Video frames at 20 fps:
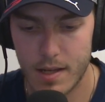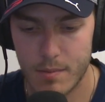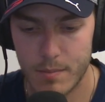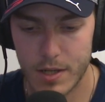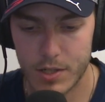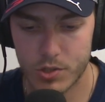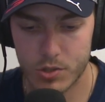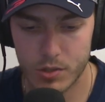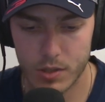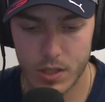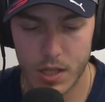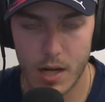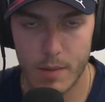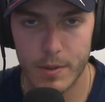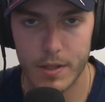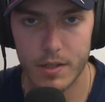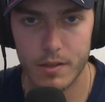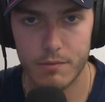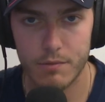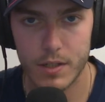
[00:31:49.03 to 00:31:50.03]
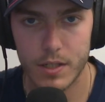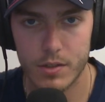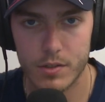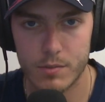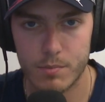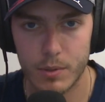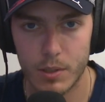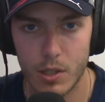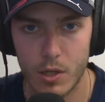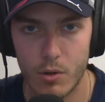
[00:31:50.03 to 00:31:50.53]
Make sure you comment in the
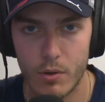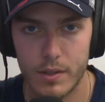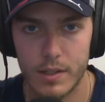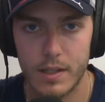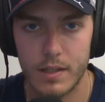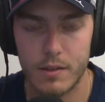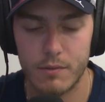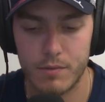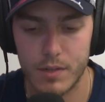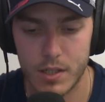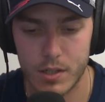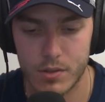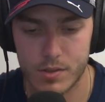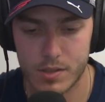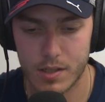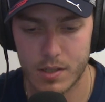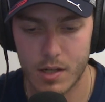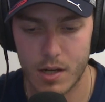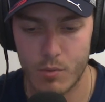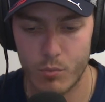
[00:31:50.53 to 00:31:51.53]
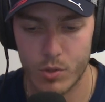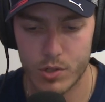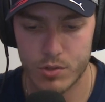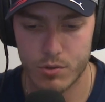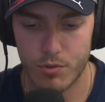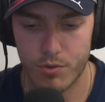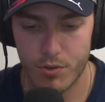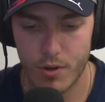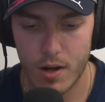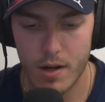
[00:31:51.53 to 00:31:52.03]
videos below and then the videos to come what
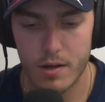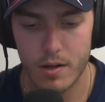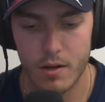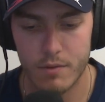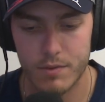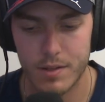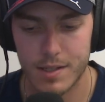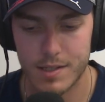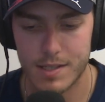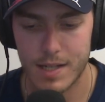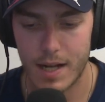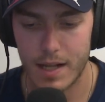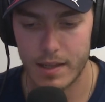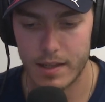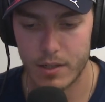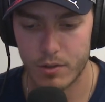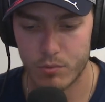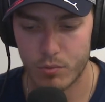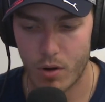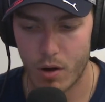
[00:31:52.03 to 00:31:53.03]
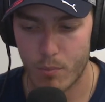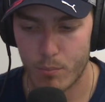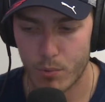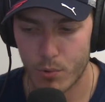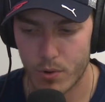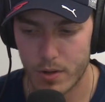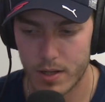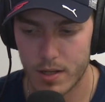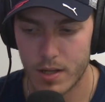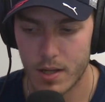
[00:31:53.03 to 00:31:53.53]
you thought of the Italian Grand
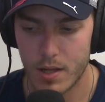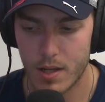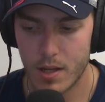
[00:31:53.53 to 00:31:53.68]
Prix.